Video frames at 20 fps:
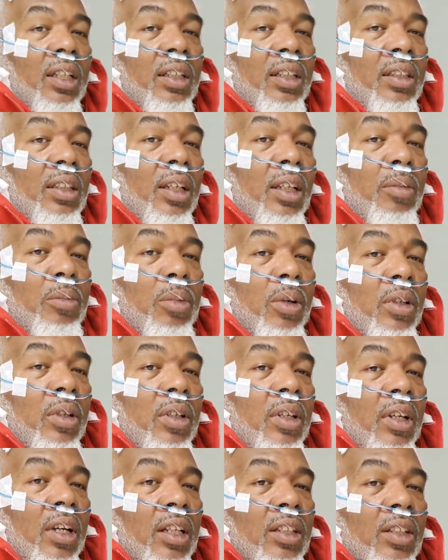Damn, brother,
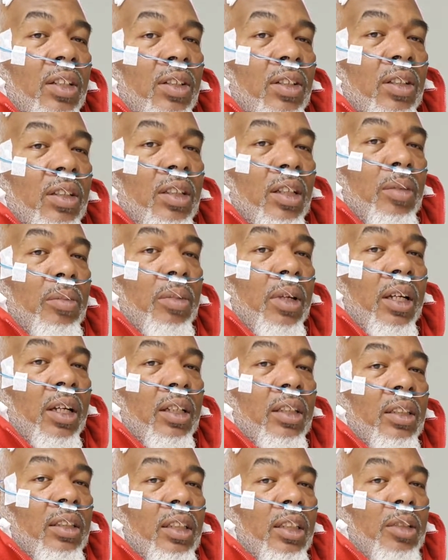got you hooked up like a
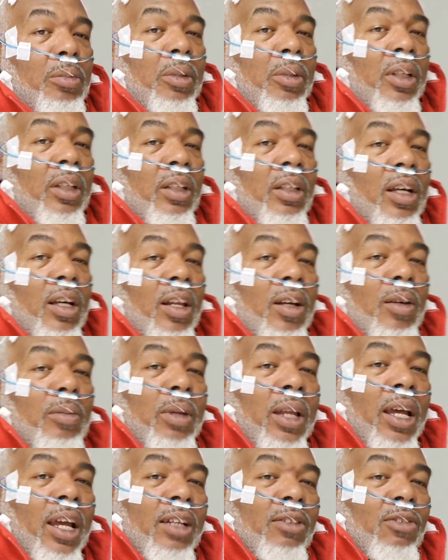$6 million
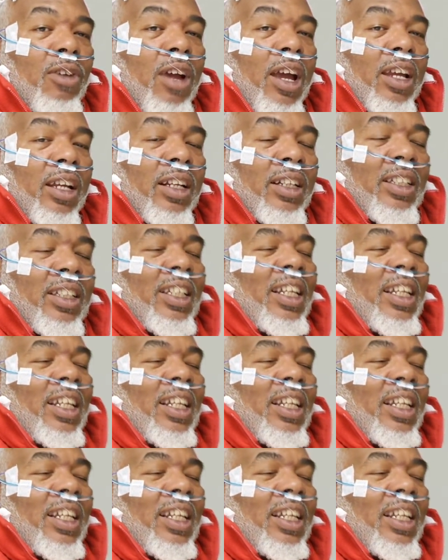black dragon.